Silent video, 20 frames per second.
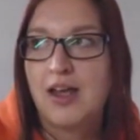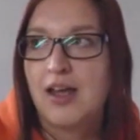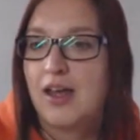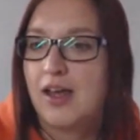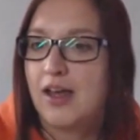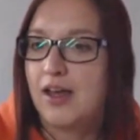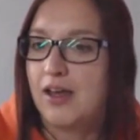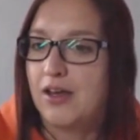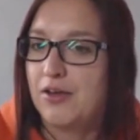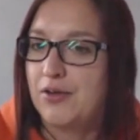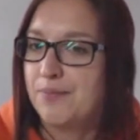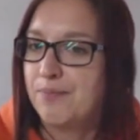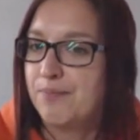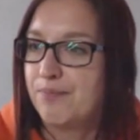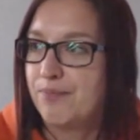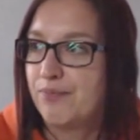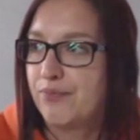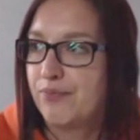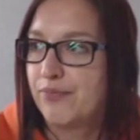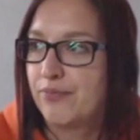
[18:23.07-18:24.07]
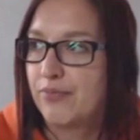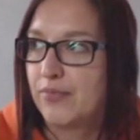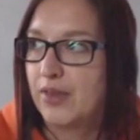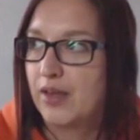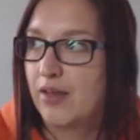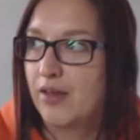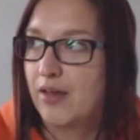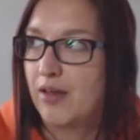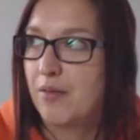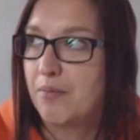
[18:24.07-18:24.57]
Um,
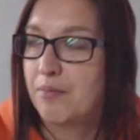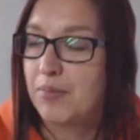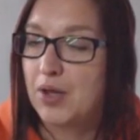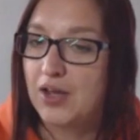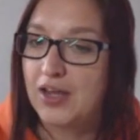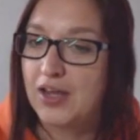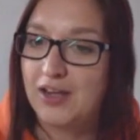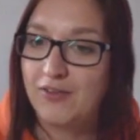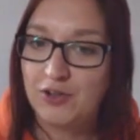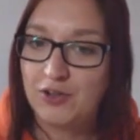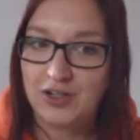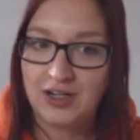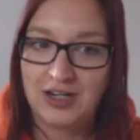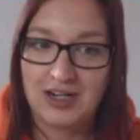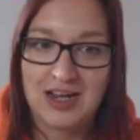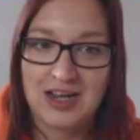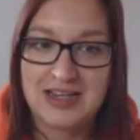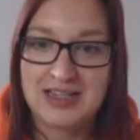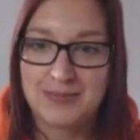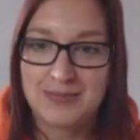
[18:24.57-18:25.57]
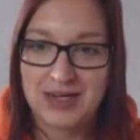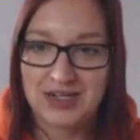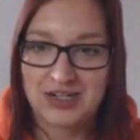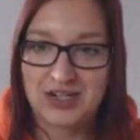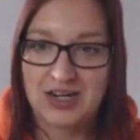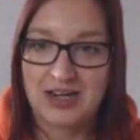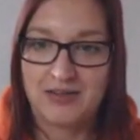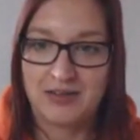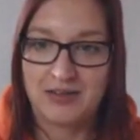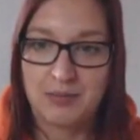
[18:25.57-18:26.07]
but if you're going to like smash it
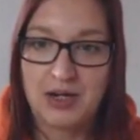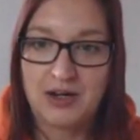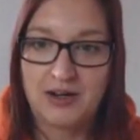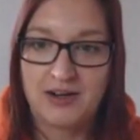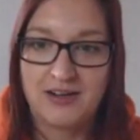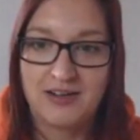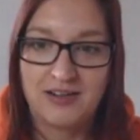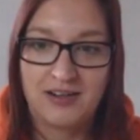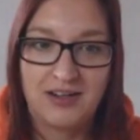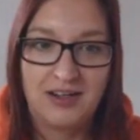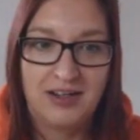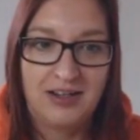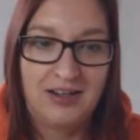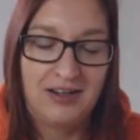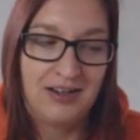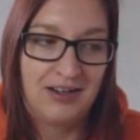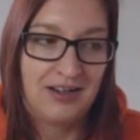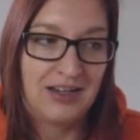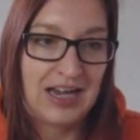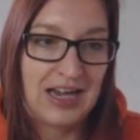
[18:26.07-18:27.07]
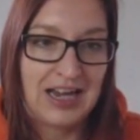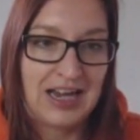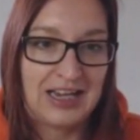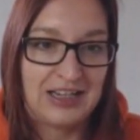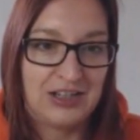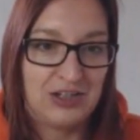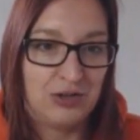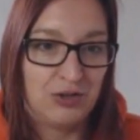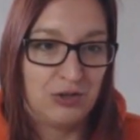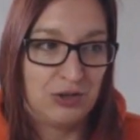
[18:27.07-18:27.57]
out the park
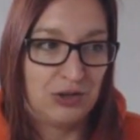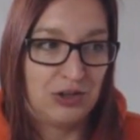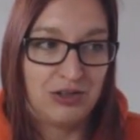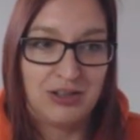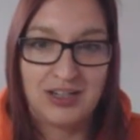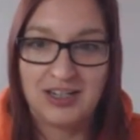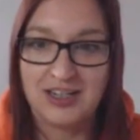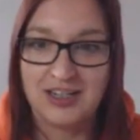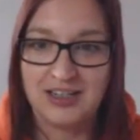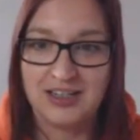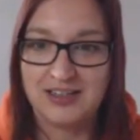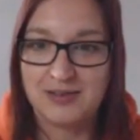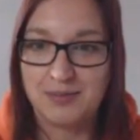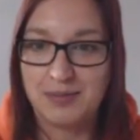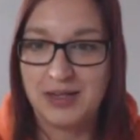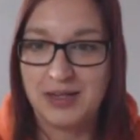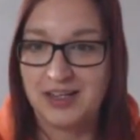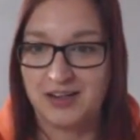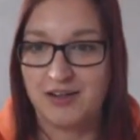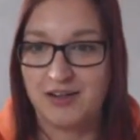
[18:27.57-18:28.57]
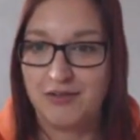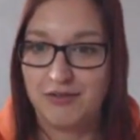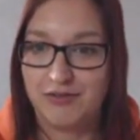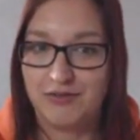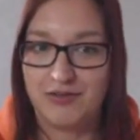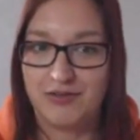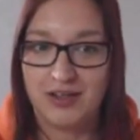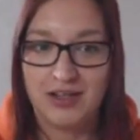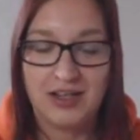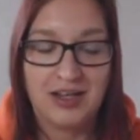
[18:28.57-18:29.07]
and your unit is big
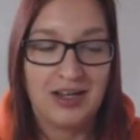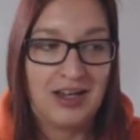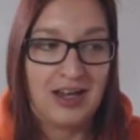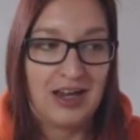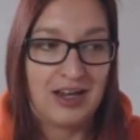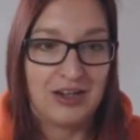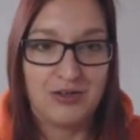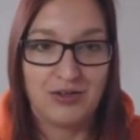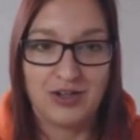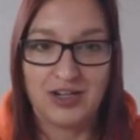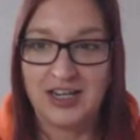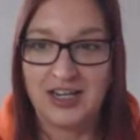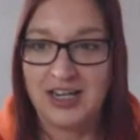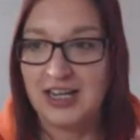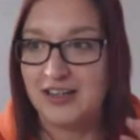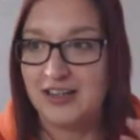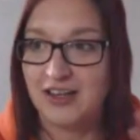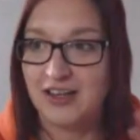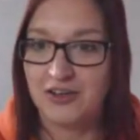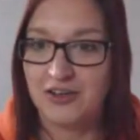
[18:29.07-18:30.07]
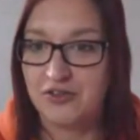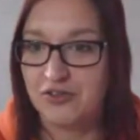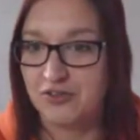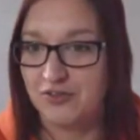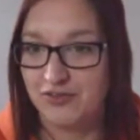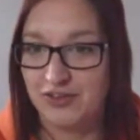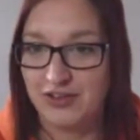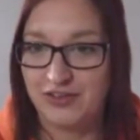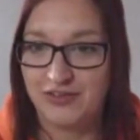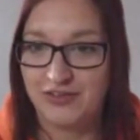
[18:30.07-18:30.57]
enough and you're going to hit the one
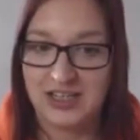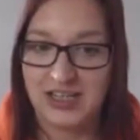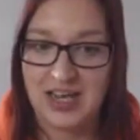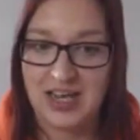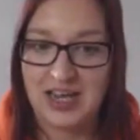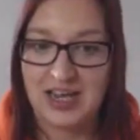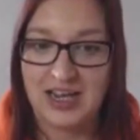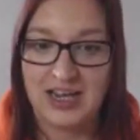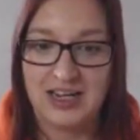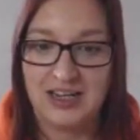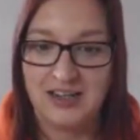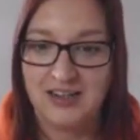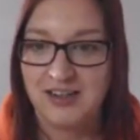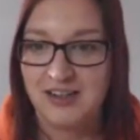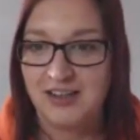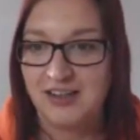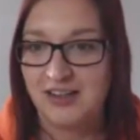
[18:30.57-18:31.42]
hundred fifty K,